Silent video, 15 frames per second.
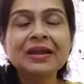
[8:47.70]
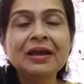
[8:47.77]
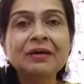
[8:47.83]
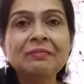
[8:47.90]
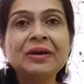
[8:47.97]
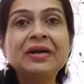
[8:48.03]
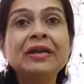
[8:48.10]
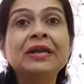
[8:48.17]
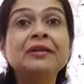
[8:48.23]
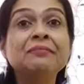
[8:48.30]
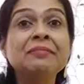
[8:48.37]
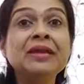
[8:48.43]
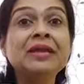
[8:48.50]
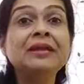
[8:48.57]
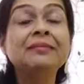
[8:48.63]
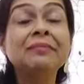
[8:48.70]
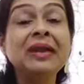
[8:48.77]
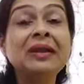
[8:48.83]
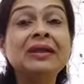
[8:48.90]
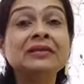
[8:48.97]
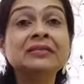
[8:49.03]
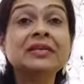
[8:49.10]
But it made
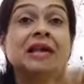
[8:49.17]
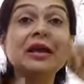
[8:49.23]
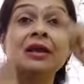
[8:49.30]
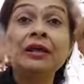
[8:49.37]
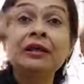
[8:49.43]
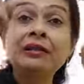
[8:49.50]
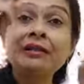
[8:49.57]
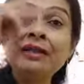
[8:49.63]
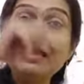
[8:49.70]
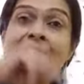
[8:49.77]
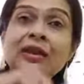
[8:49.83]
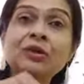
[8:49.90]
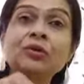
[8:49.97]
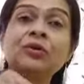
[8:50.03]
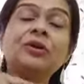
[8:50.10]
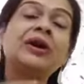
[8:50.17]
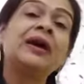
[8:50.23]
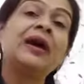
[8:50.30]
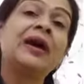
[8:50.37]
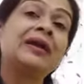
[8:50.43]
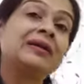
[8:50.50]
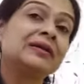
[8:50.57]
us re-look
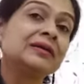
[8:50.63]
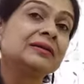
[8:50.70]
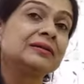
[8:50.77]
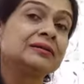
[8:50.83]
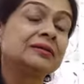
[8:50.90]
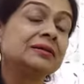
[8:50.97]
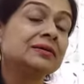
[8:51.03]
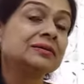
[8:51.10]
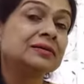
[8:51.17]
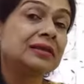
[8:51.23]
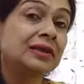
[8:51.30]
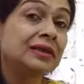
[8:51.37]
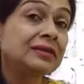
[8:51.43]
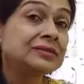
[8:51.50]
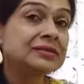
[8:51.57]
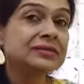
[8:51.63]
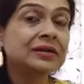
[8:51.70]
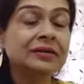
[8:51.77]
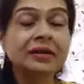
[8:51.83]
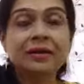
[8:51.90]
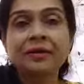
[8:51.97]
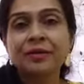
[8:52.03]
at the things that
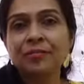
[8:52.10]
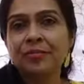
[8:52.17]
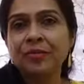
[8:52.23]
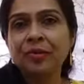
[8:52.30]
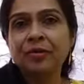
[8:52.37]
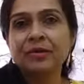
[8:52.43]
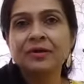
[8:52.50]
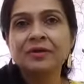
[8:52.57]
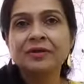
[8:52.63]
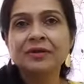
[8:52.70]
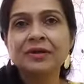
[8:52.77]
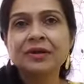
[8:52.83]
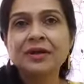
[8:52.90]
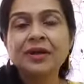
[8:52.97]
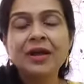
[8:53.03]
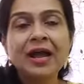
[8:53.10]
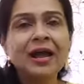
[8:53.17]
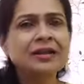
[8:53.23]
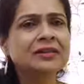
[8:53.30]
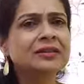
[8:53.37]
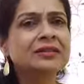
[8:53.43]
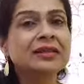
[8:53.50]
are important and
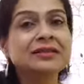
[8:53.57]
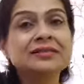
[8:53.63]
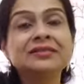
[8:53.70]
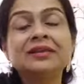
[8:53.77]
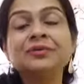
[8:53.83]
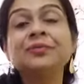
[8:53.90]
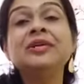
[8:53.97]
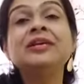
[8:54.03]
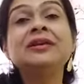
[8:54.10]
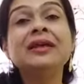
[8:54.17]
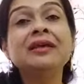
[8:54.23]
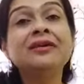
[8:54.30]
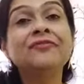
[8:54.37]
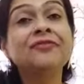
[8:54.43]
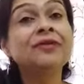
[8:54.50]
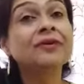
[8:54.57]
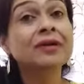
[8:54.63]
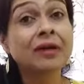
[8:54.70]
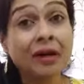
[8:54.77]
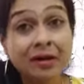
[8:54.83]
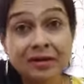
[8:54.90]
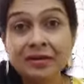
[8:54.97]
the things that we take for
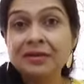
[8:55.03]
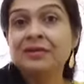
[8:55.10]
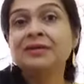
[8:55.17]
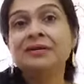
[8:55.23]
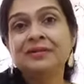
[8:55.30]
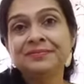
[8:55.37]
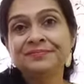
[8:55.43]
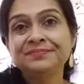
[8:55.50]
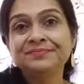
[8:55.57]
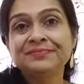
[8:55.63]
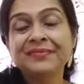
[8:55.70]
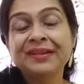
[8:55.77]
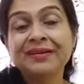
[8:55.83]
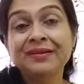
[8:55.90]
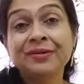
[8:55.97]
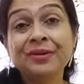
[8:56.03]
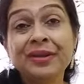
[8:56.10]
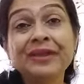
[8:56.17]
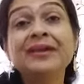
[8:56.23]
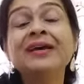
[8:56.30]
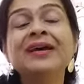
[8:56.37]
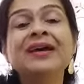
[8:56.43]
granted. Okay,
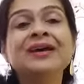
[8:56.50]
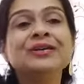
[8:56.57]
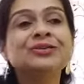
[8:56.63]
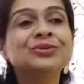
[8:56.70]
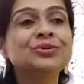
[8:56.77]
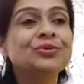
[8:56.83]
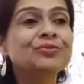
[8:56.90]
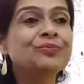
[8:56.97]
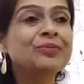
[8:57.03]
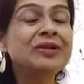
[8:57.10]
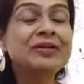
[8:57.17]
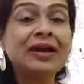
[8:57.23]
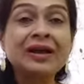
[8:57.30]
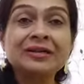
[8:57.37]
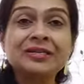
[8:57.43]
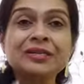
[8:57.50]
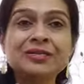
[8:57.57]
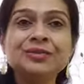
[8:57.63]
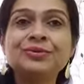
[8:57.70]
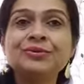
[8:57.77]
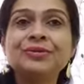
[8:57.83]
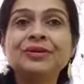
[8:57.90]
so
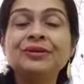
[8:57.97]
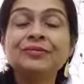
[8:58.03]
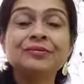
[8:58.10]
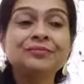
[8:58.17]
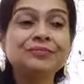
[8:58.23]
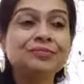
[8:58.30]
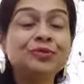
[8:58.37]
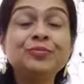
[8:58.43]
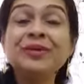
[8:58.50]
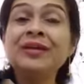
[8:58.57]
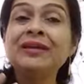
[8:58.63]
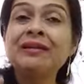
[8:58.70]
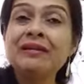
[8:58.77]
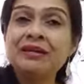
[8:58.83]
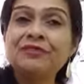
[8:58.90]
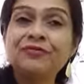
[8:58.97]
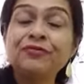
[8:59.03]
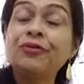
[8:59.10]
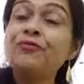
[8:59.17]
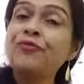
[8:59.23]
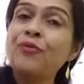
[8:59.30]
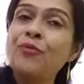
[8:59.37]
gratitude, to be grateful
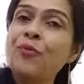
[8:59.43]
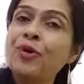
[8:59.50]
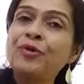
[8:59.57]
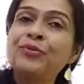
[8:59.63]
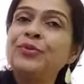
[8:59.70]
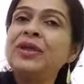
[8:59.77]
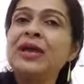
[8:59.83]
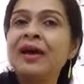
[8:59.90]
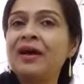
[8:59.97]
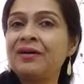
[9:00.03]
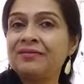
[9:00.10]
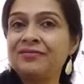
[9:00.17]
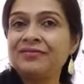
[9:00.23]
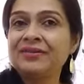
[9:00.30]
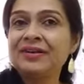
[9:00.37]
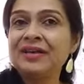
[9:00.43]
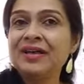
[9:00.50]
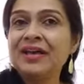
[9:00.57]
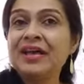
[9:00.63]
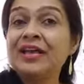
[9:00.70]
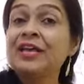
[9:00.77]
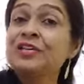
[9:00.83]
for what we have,
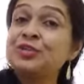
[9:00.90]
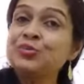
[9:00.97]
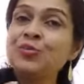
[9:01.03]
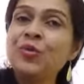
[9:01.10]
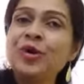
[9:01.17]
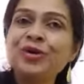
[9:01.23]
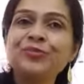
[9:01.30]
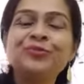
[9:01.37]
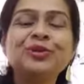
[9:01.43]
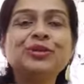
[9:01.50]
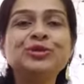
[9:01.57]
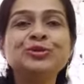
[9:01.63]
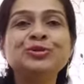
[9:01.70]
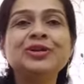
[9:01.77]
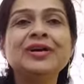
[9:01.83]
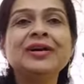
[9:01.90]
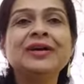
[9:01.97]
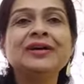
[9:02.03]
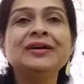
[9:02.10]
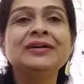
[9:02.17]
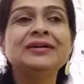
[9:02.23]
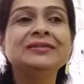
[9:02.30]
is what we should
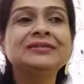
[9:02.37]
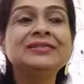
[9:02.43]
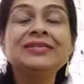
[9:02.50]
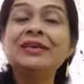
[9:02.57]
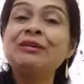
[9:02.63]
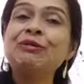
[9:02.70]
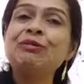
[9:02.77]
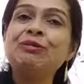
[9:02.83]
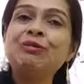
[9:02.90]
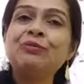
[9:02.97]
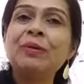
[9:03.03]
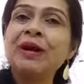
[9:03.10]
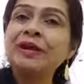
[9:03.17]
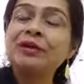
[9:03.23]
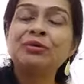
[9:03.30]
say goodbye to